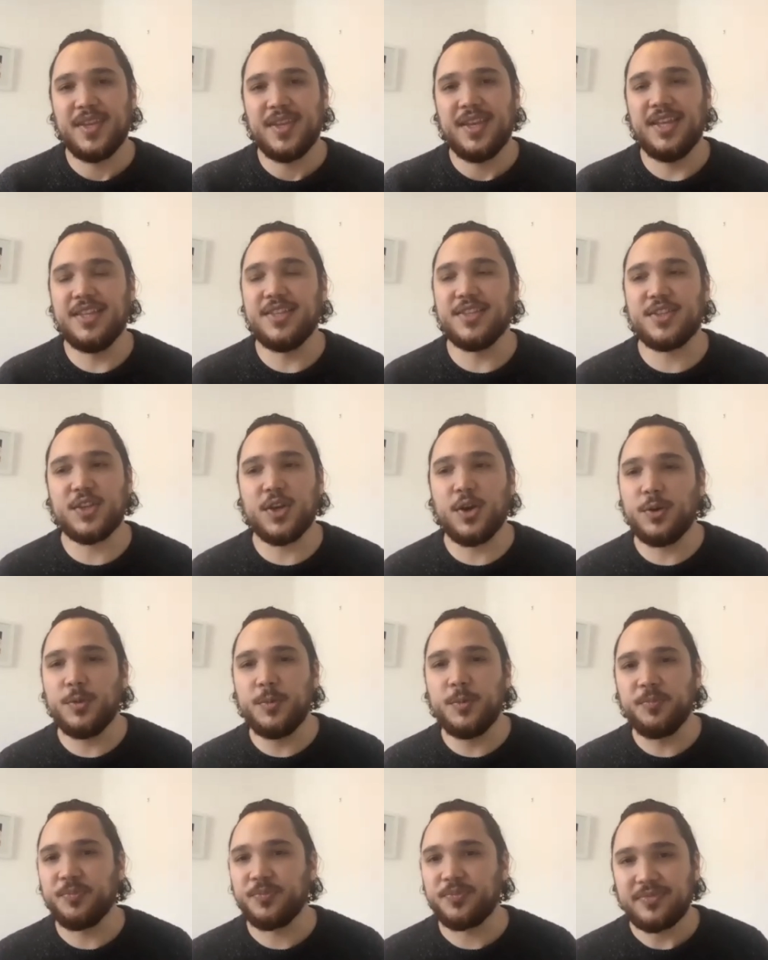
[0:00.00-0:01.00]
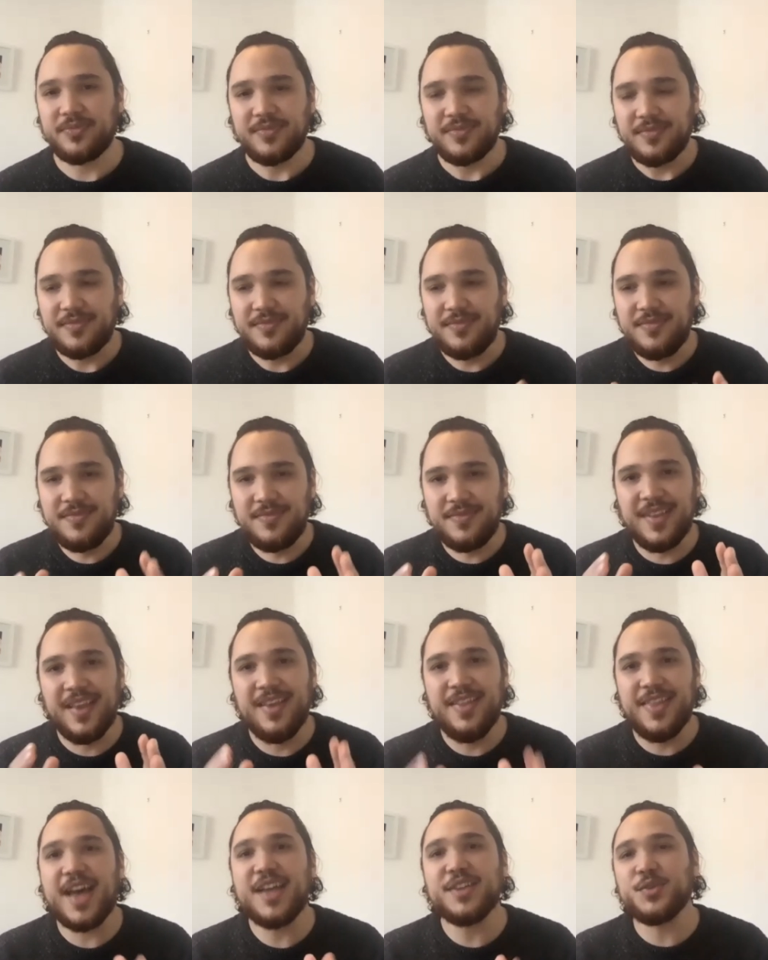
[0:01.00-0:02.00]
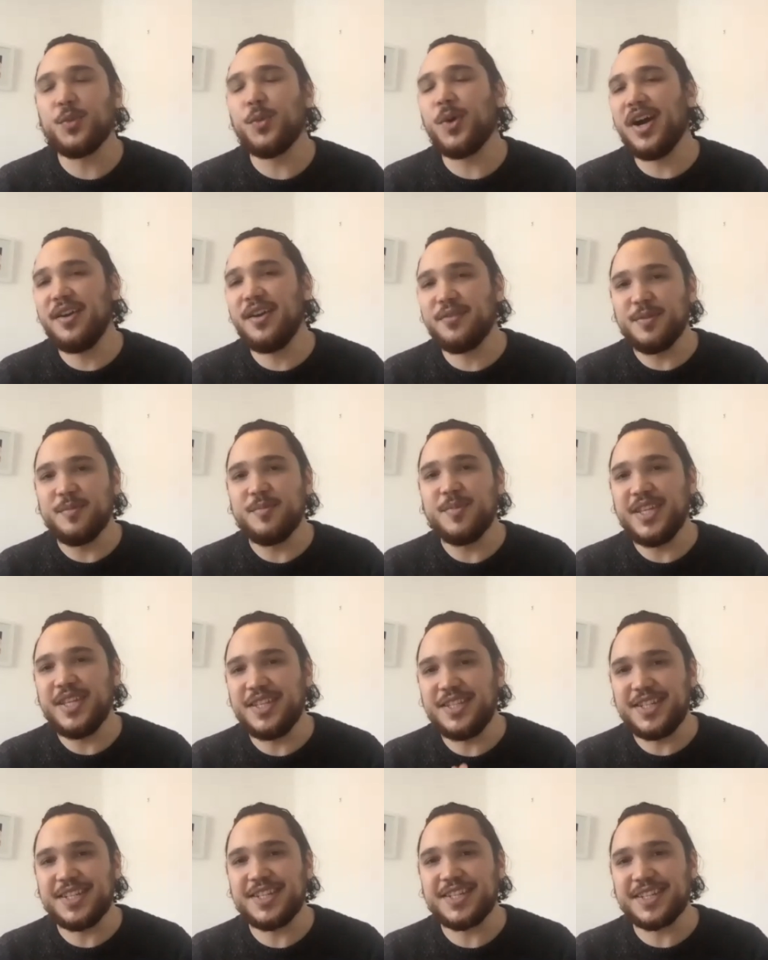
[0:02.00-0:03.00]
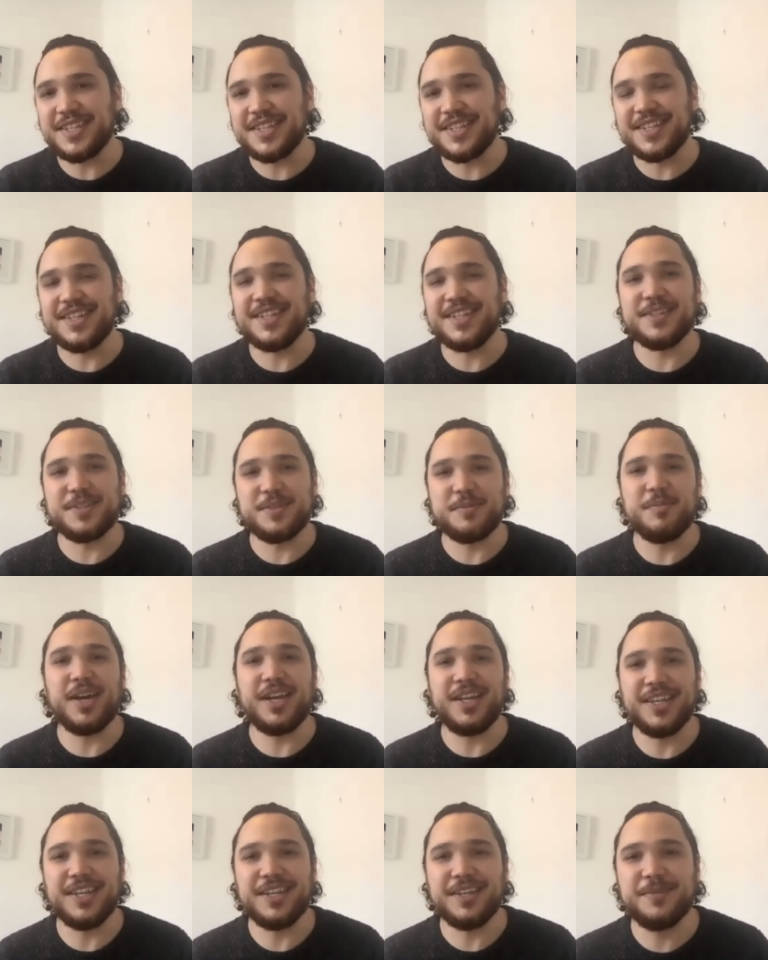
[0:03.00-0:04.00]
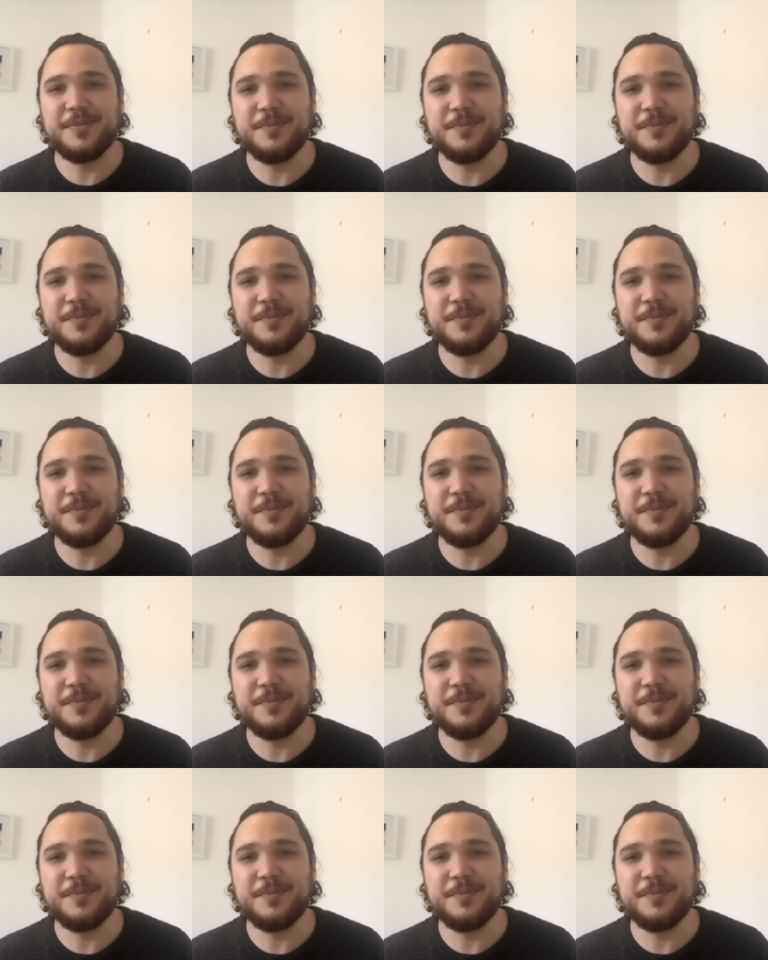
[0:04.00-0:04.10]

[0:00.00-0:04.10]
And so that's why for me, Jesus is my king.